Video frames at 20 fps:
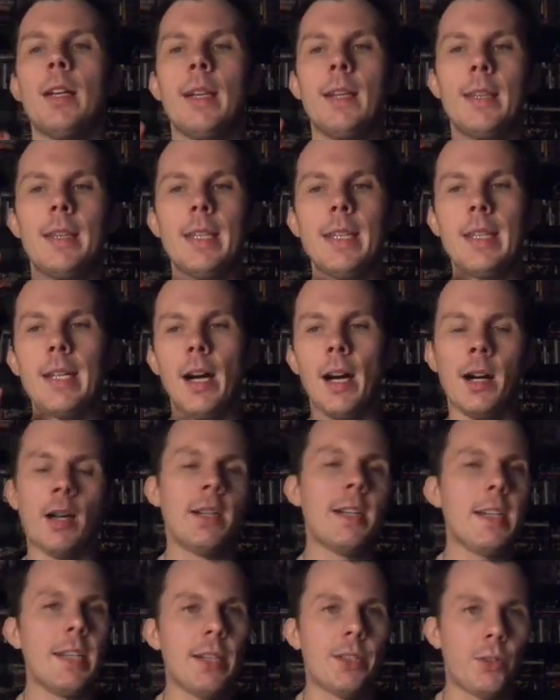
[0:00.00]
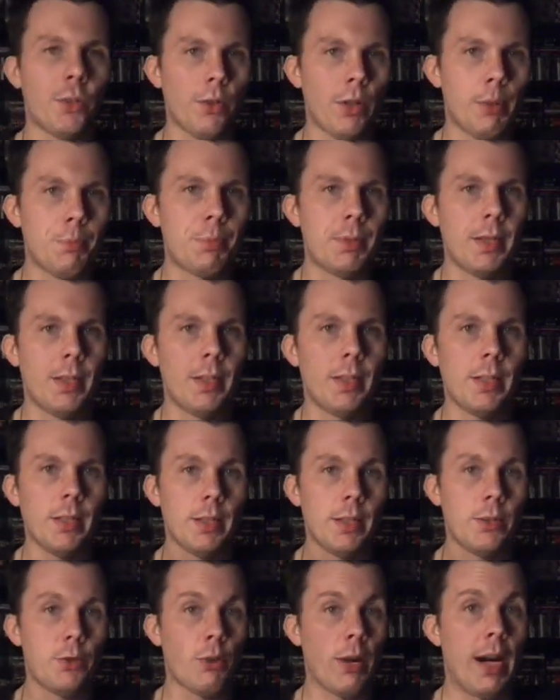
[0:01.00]
The uninterrupted
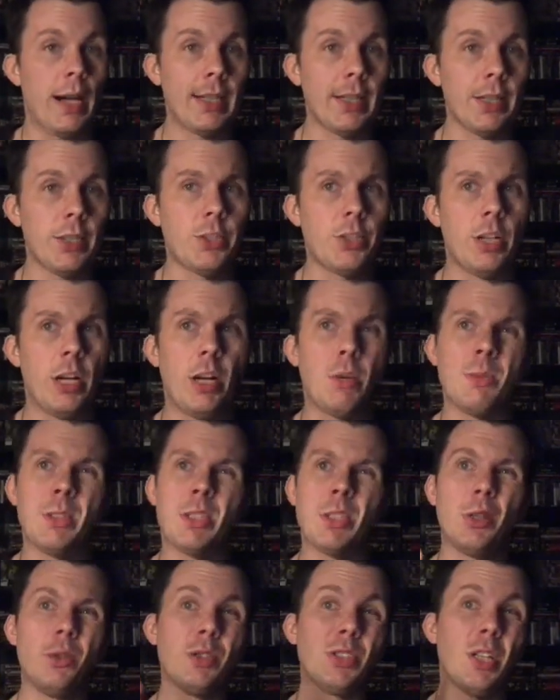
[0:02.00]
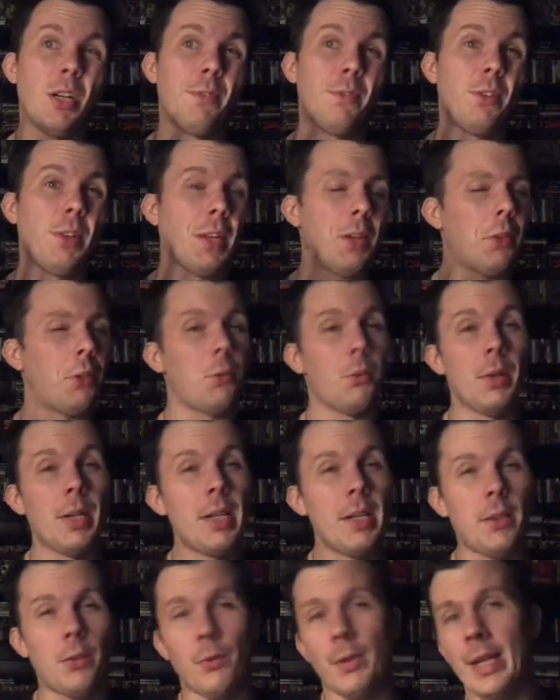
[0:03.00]
tracking shot, which goes on for like three,
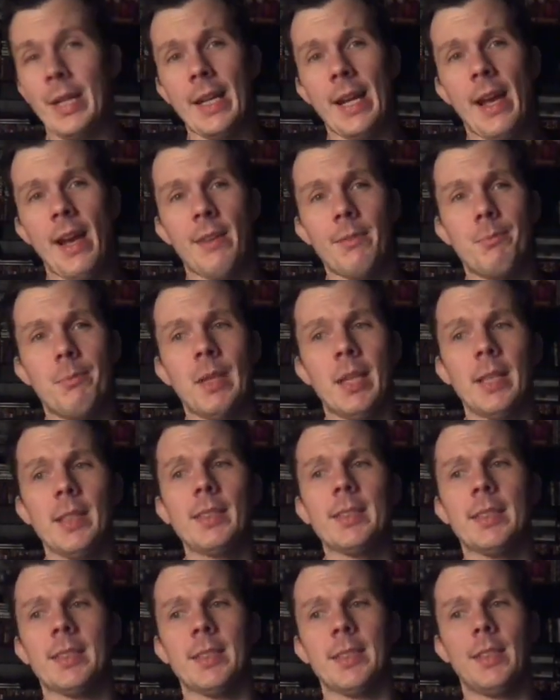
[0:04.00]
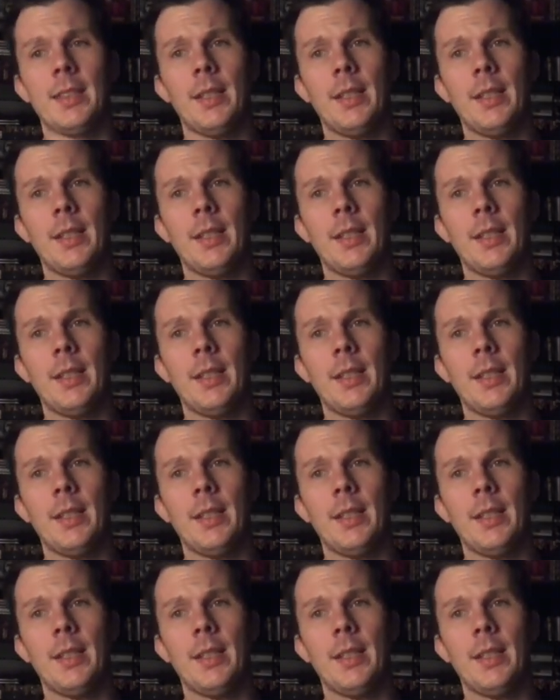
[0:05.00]
three and a half minutes